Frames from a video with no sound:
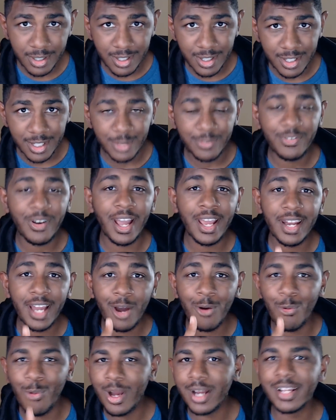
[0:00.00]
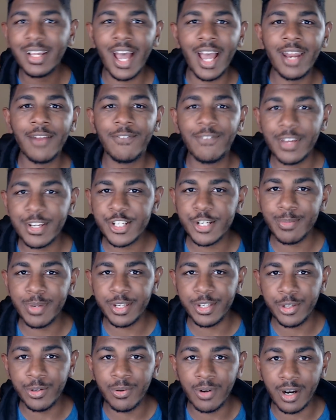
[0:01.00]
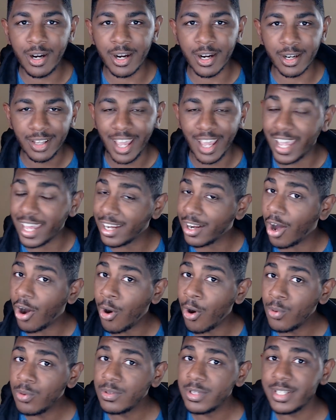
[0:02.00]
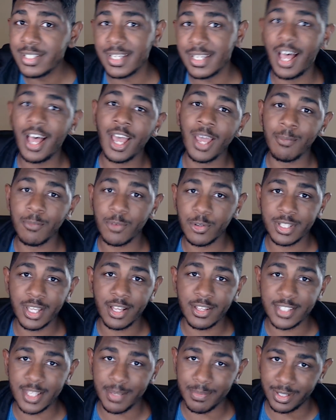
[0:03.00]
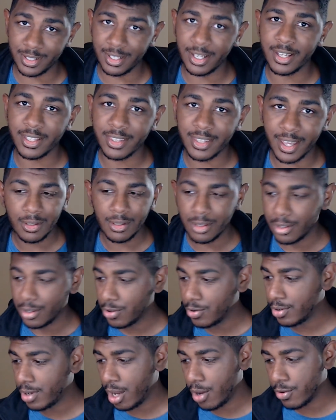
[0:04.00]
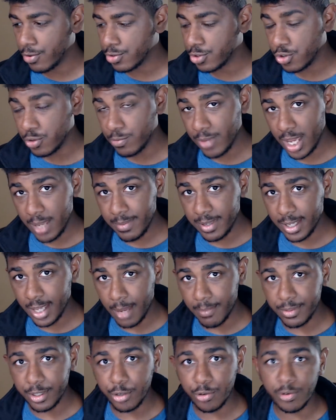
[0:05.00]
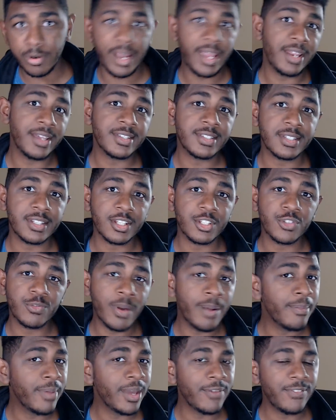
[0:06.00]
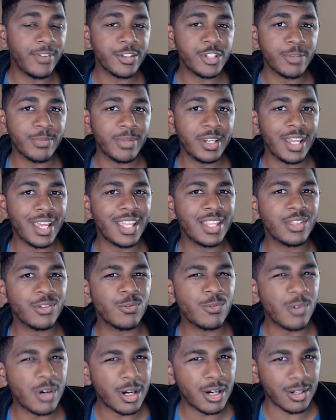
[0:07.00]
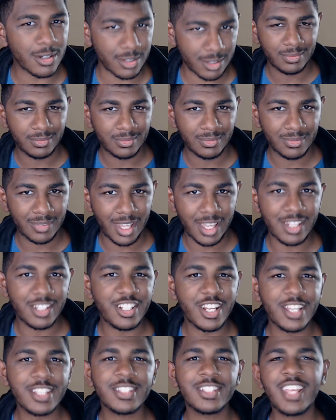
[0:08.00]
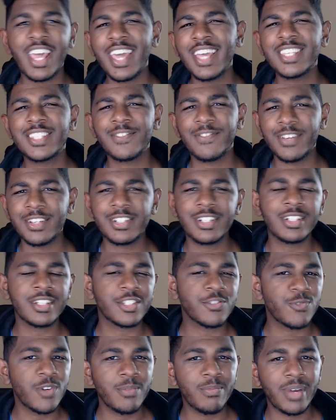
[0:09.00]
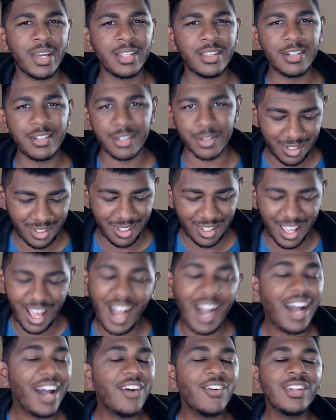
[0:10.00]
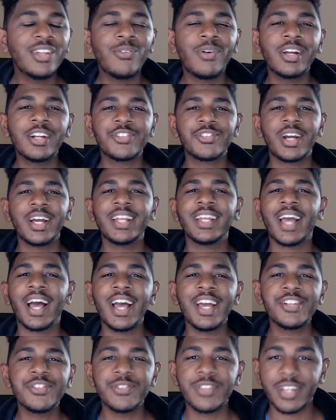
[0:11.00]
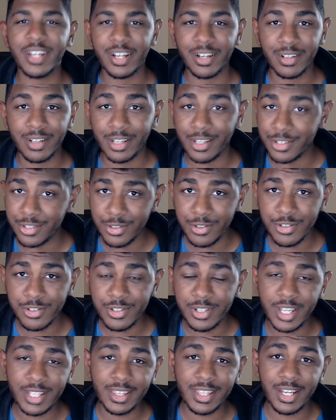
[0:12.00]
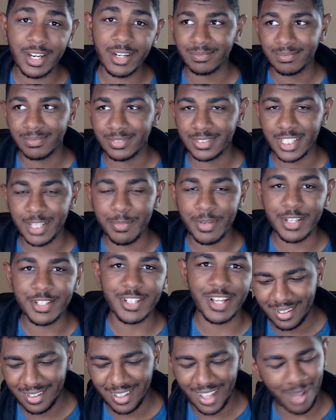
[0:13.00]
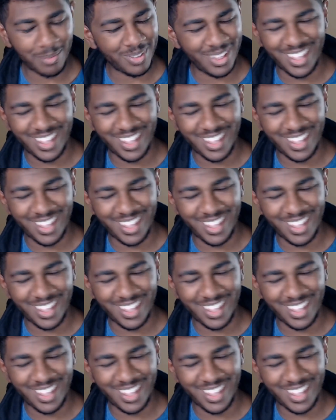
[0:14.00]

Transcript: to find out what kind of fisherman you are, and only time will tell something like that. Who knows, you may become the greatest swim bait fisherman in the world. It just takes fishing a swim bait to do it. I only want to try and guide you there, and as soon as you get there, send me a check. I'm